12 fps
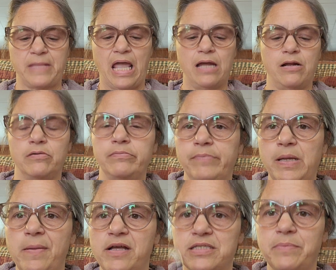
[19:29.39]
I don't know.
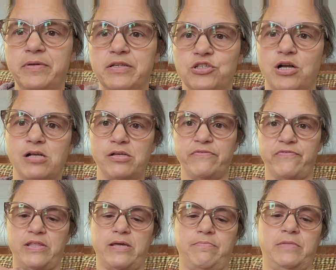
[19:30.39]
Maybe I'll dip it in chocolate for
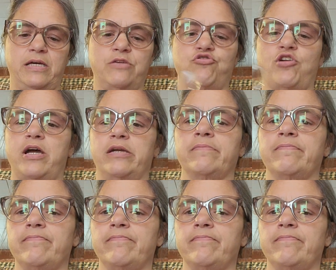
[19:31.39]
them and let it dry.